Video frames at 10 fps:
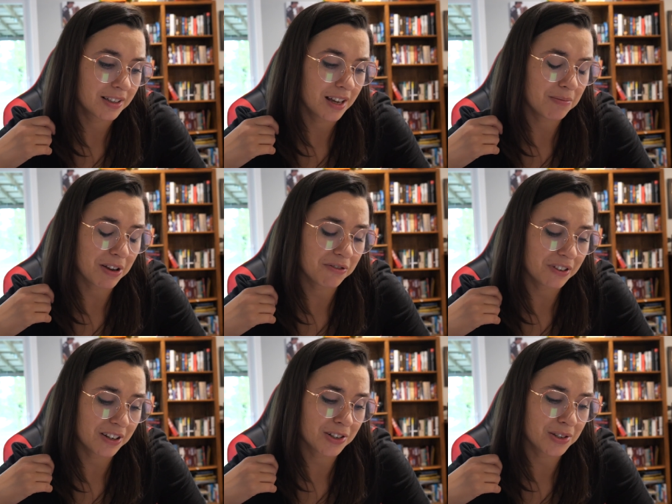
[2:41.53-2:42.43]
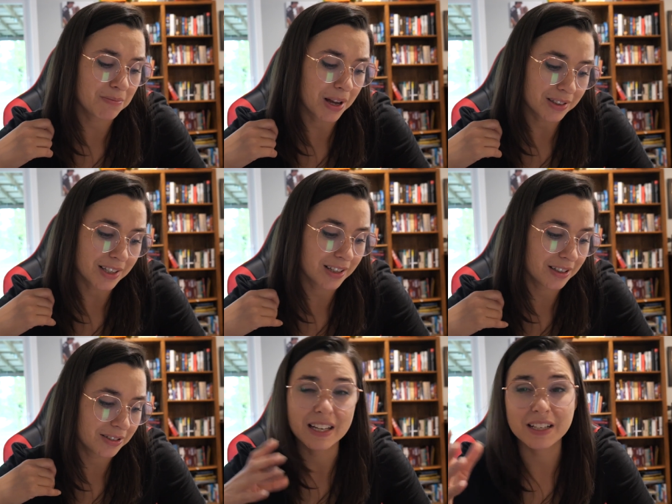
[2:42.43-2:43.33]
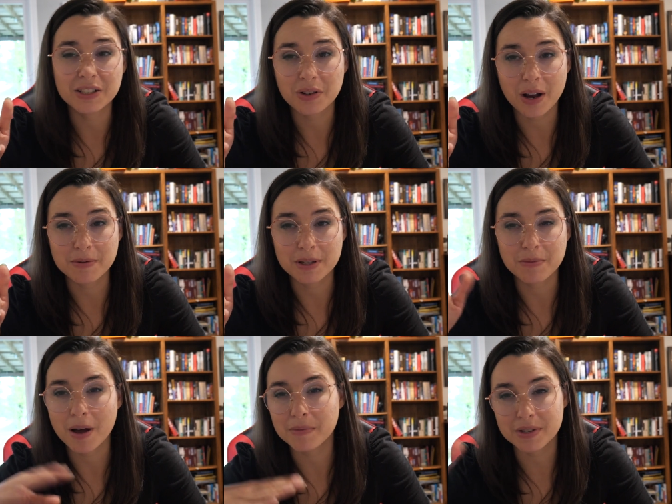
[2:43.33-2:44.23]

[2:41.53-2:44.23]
and my fears melted. Then he describes his mom.